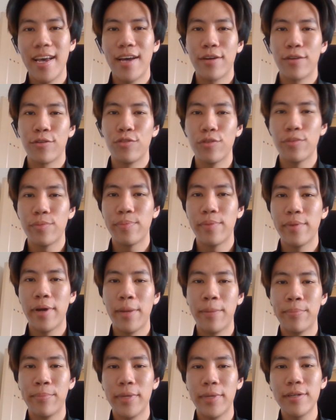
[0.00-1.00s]
group
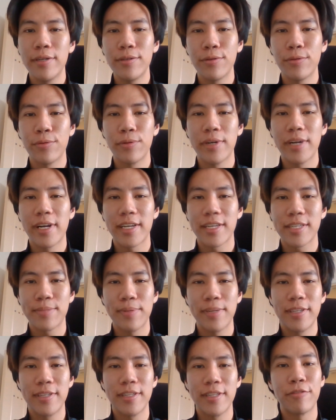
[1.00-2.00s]
member who will
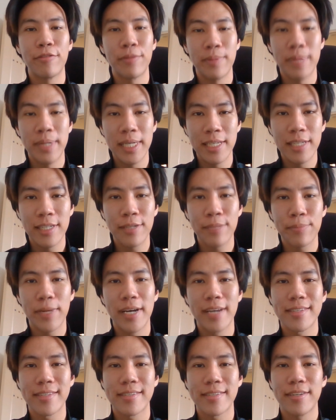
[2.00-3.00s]
explain the remaining
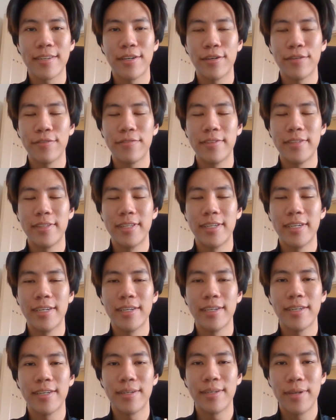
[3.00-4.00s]
parts of
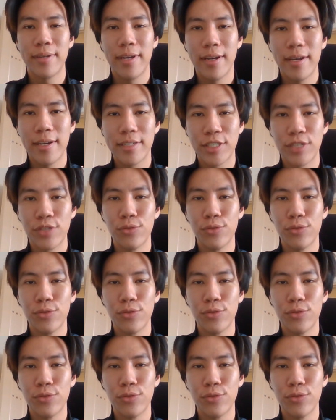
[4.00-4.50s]
the shoe.